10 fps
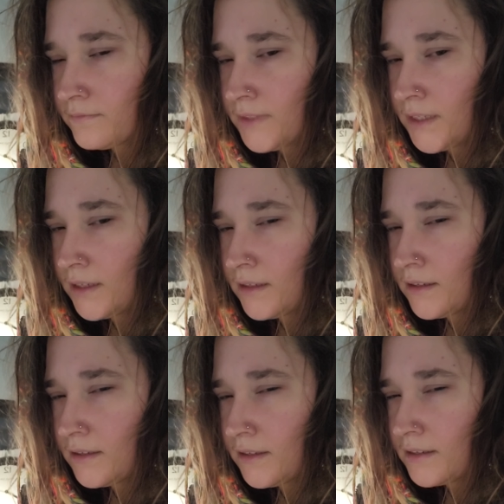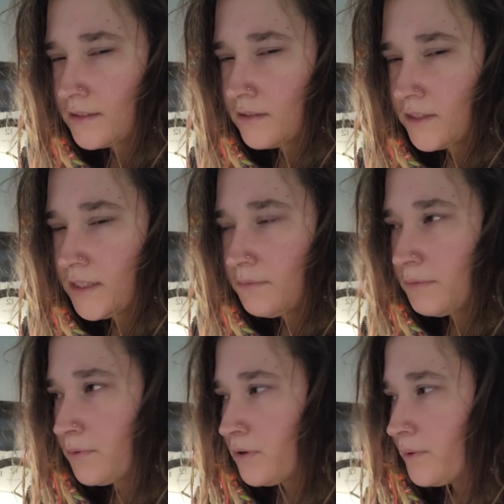Yeah, I guess I'll keep the
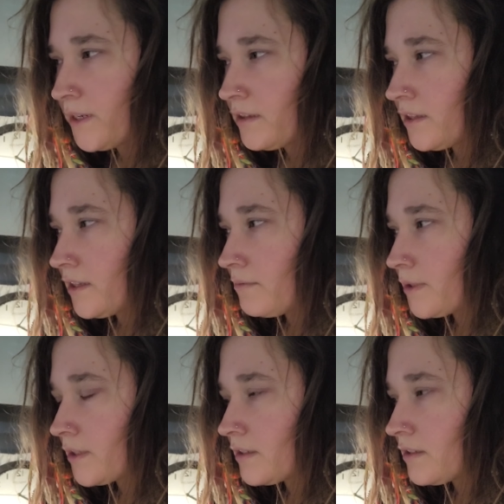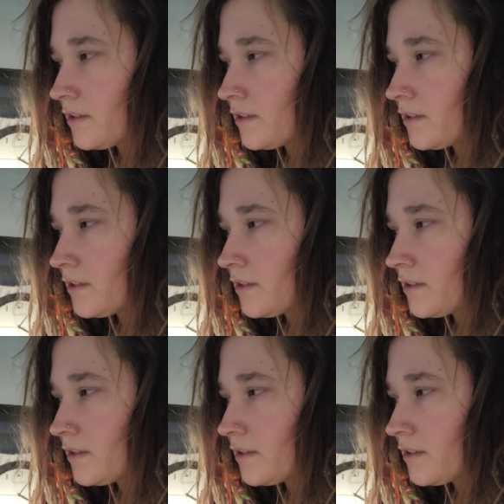propane thing, but